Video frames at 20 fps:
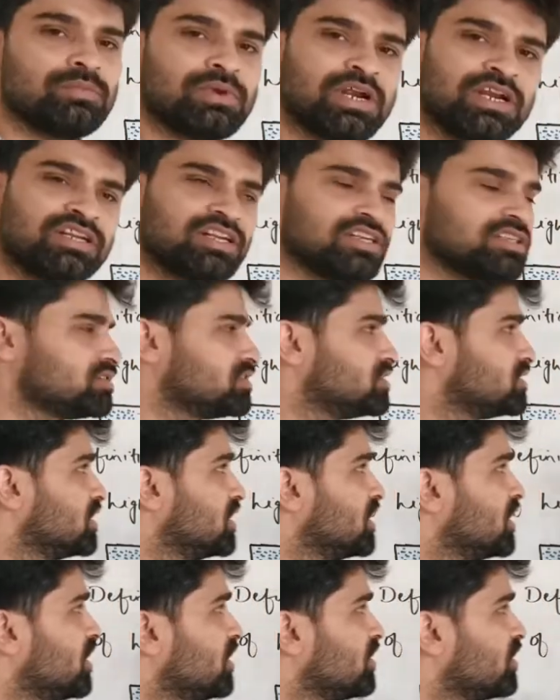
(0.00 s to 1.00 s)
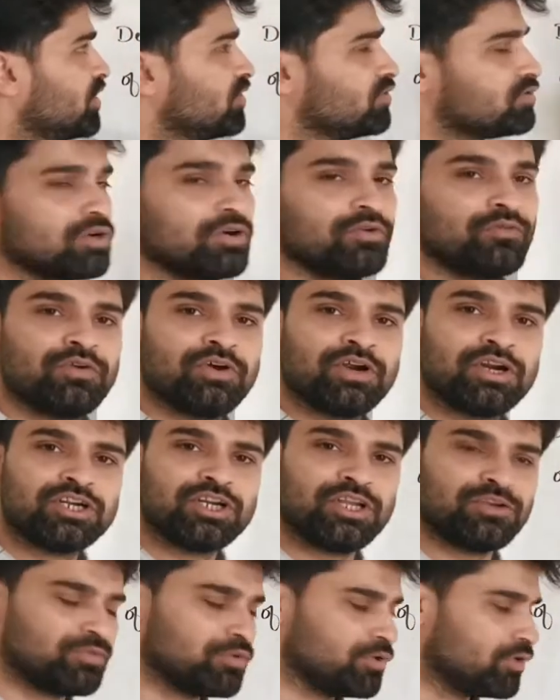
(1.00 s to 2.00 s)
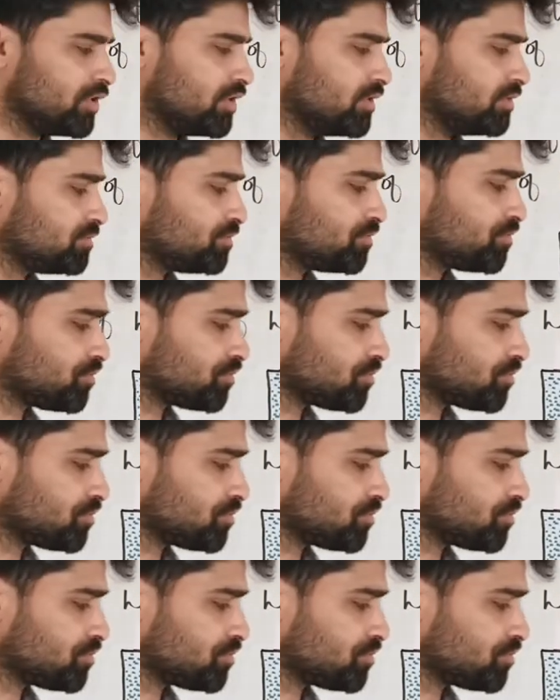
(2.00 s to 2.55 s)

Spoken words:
matters in case of diffusion.